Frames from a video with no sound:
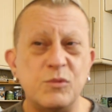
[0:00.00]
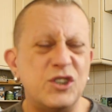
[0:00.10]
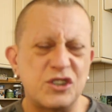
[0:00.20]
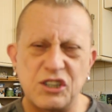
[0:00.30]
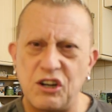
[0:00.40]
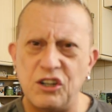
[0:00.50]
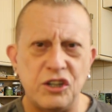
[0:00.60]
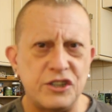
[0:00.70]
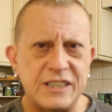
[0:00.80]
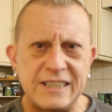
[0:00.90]
We just got to
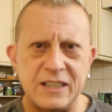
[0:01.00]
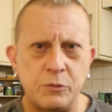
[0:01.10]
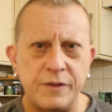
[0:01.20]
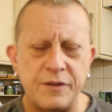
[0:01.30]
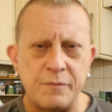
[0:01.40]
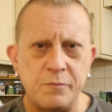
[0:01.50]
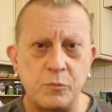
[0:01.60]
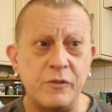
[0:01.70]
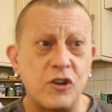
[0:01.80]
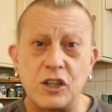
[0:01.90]
learn to deal with them.
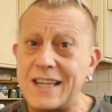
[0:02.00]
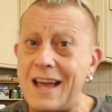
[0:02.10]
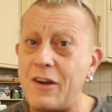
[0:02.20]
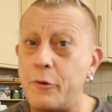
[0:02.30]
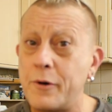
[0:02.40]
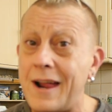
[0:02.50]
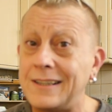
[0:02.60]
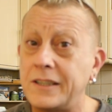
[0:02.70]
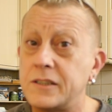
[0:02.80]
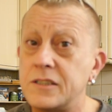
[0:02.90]
We've got to have our
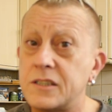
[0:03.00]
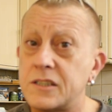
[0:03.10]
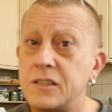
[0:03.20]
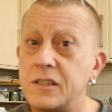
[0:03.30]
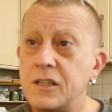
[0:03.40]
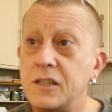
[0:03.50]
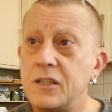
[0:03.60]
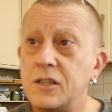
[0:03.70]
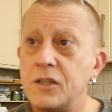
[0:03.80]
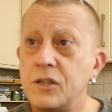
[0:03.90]
anchors.
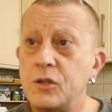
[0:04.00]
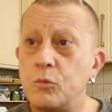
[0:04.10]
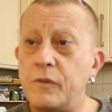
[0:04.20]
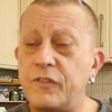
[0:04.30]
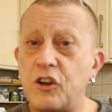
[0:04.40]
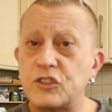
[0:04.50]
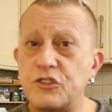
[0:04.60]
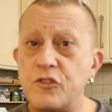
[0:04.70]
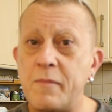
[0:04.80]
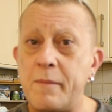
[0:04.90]
We've got
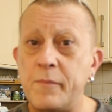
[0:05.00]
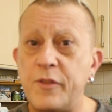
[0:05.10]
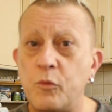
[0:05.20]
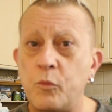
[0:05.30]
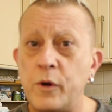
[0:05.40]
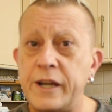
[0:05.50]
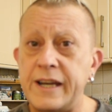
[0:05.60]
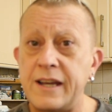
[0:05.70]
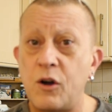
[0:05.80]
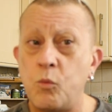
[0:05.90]
to remember that
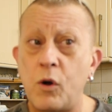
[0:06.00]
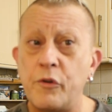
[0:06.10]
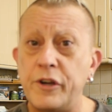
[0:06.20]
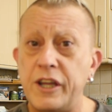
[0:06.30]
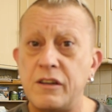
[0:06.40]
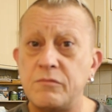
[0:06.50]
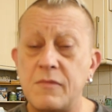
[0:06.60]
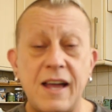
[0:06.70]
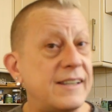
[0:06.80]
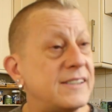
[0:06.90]
we're a warrior
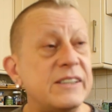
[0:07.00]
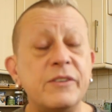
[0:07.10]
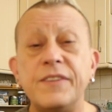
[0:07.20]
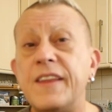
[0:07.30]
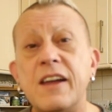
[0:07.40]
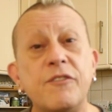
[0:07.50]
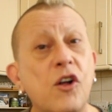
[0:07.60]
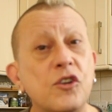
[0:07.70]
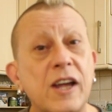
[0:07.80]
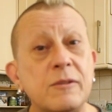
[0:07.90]
and even they
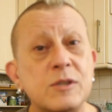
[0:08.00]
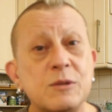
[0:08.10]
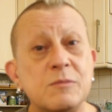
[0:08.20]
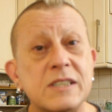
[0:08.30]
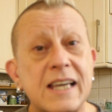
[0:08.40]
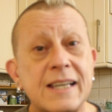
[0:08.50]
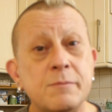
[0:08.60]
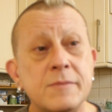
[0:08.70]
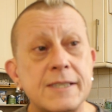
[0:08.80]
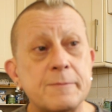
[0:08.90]
fall down
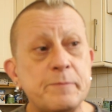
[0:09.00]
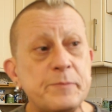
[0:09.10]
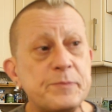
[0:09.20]
sometimes.